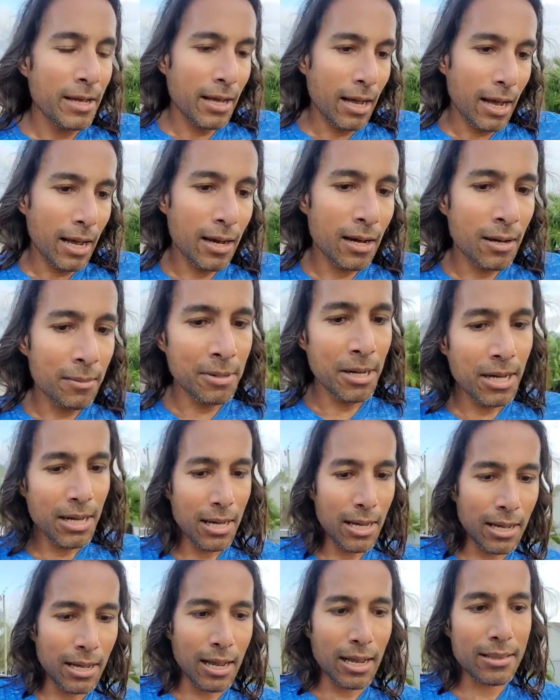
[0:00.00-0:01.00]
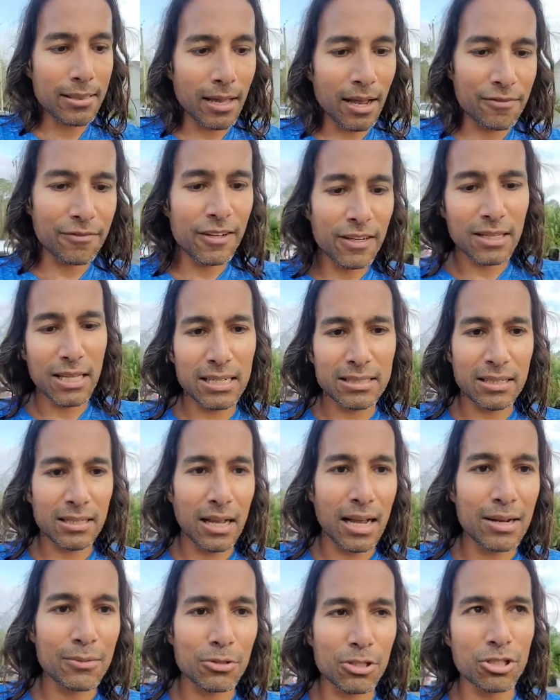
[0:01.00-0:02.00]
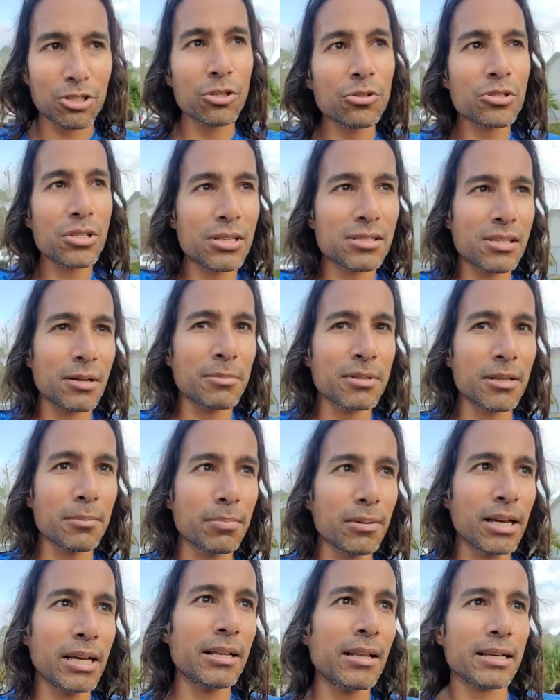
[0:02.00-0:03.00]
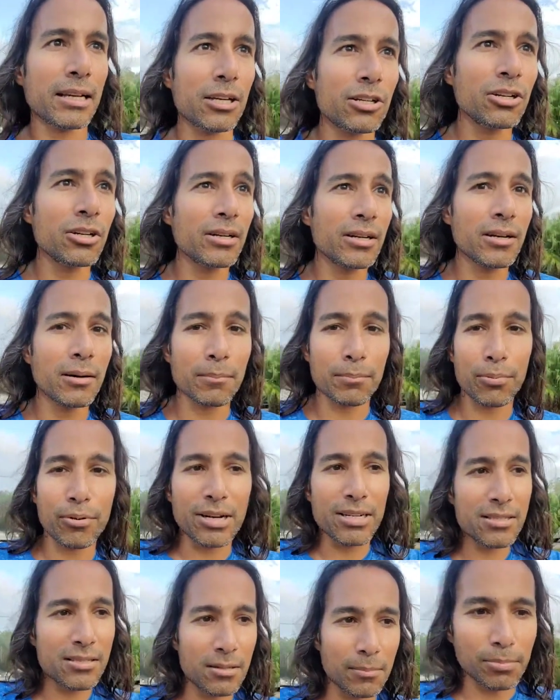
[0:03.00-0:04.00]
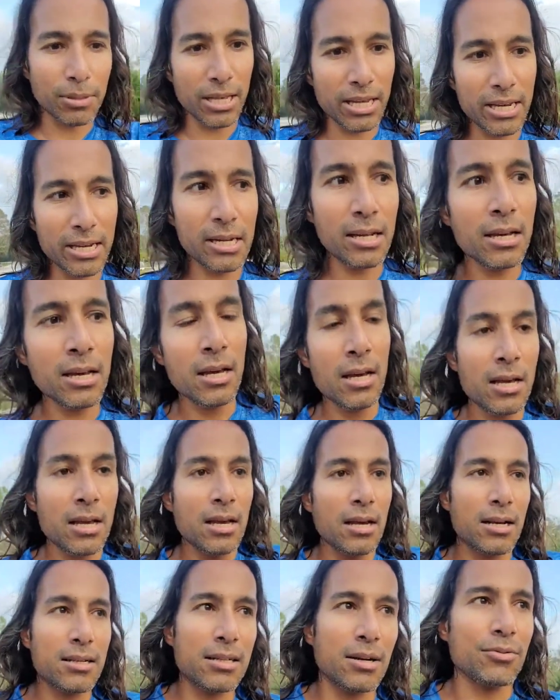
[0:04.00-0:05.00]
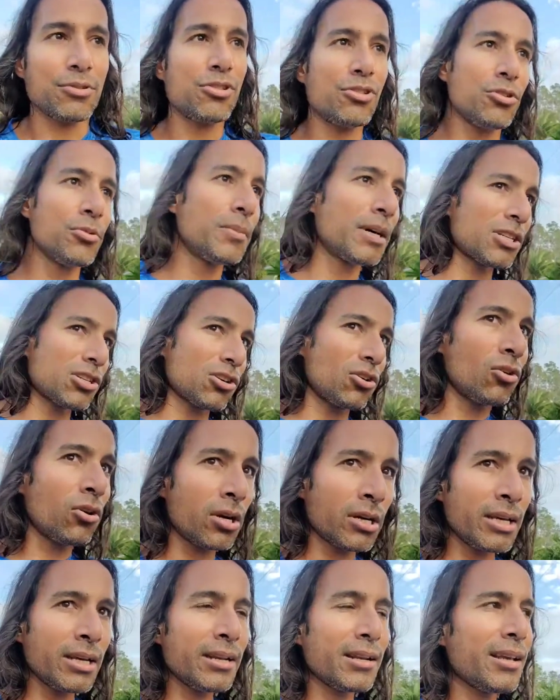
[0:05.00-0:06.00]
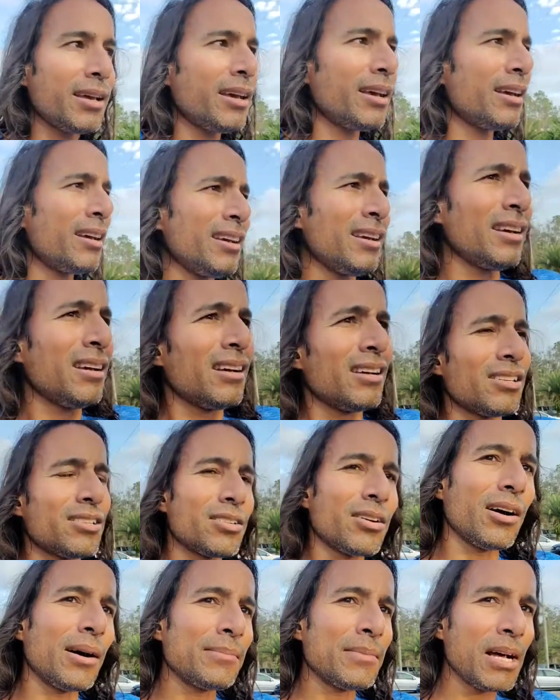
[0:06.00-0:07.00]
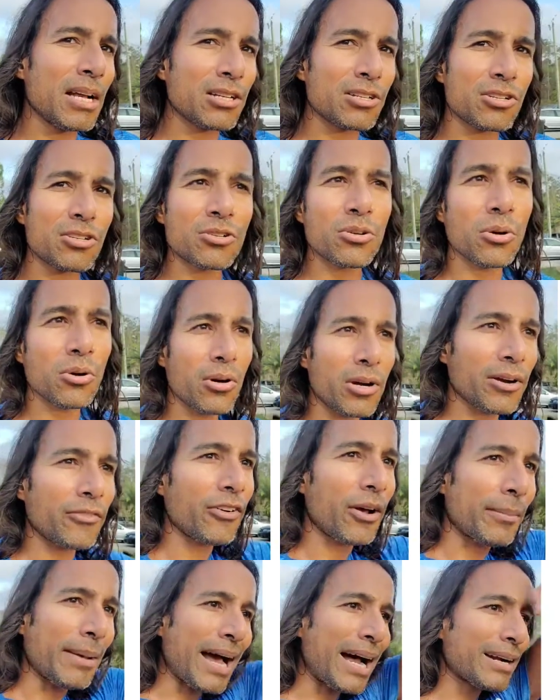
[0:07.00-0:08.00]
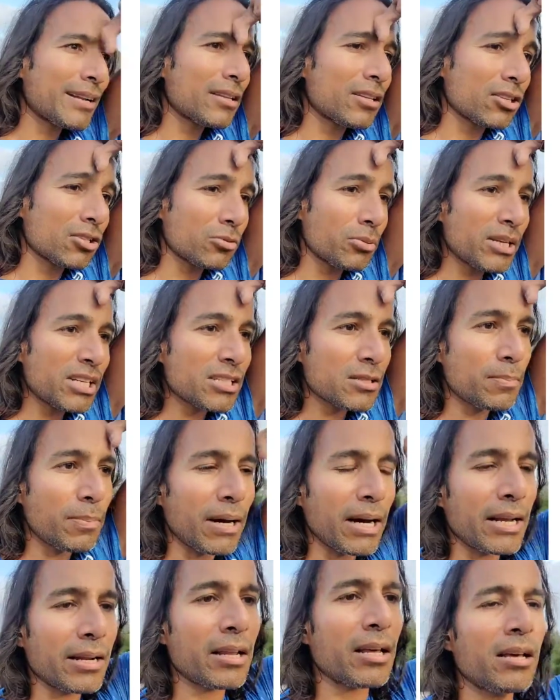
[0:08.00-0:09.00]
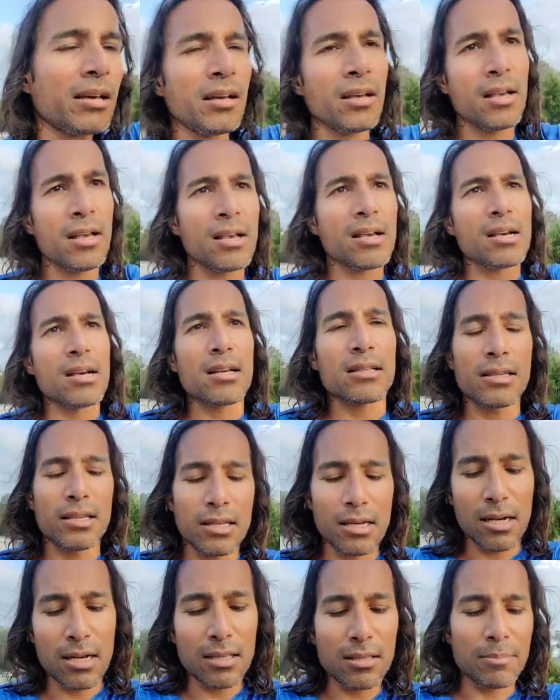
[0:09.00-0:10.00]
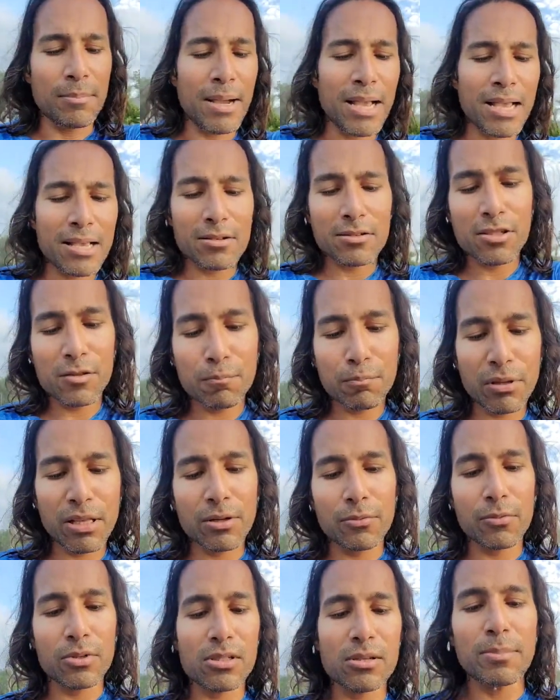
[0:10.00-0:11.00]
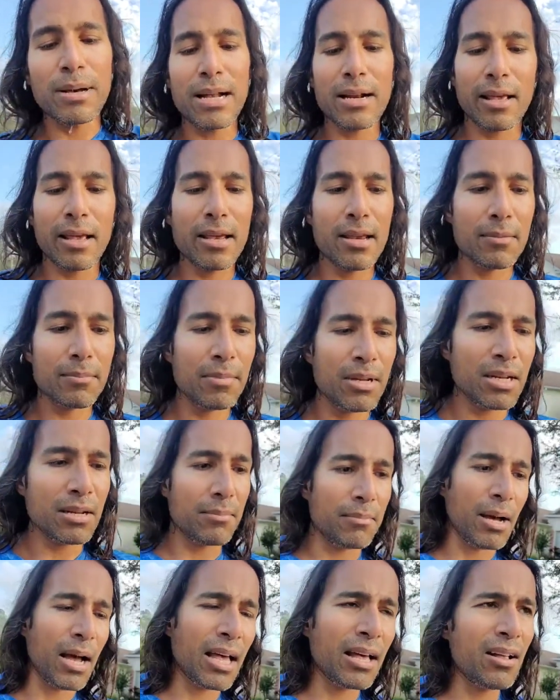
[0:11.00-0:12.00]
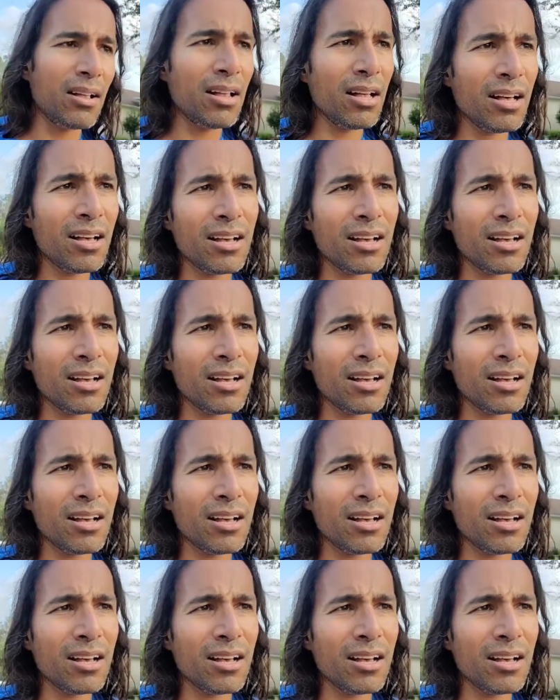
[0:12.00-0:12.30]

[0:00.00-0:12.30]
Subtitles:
I felt like I was losing some of the blade, like I couldn't compress the blade because I was too much on it. So not sure if I'm out of the sweet spot. The mile split was about an 8-minute mile.